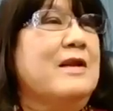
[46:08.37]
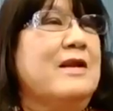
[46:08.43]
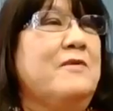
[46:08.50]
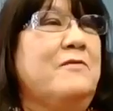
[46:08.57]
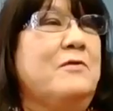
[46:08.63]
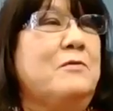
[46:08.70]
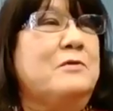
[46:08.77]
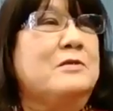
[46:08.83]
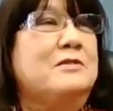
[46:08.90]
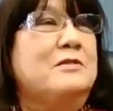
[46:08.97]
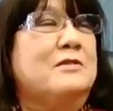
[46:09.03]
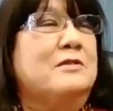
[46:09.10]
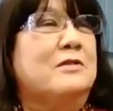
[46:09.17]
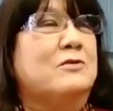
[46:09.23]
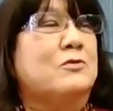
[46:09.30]
if it
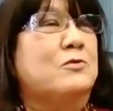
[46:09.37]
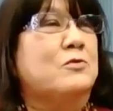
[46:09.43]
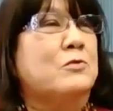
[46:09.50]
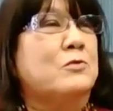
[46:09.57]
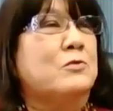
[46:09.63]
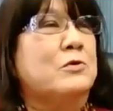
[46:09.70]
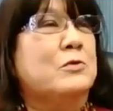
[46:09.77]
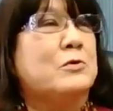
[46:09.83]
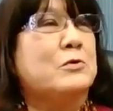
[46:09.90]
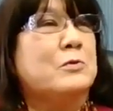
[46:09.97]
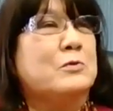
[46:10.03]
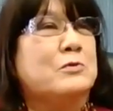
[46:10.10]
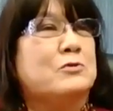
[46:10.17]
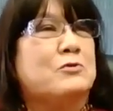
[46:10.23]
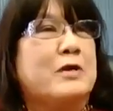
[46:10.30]
was the
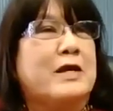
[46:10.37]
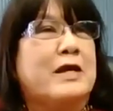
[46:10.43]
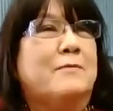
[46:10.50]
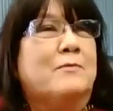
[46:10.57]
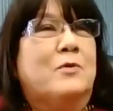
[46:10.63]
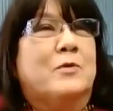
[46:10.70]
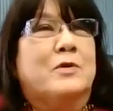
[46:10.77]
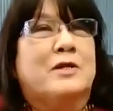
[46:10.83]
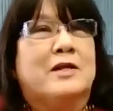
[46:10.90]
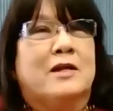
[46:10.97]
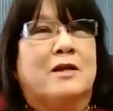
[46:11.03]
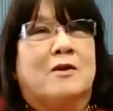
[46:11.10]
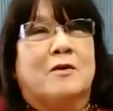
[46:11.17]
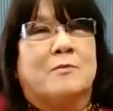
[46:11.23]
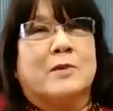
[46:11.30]
true dream, we would need a
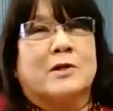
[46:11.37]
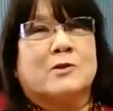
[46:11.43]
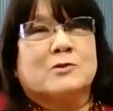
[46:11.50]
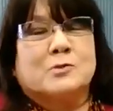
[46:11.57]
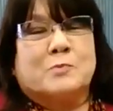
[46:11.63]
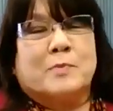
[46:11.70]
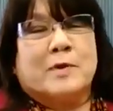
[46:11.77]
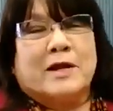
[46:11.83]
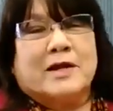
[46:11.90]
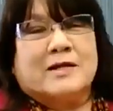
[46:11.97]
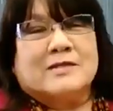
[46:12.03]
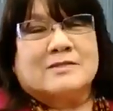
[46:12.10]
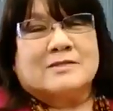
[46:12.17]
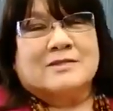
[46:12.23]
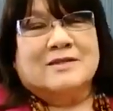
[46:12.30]
lot bigger
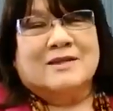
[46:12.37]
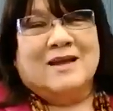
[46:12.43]
space.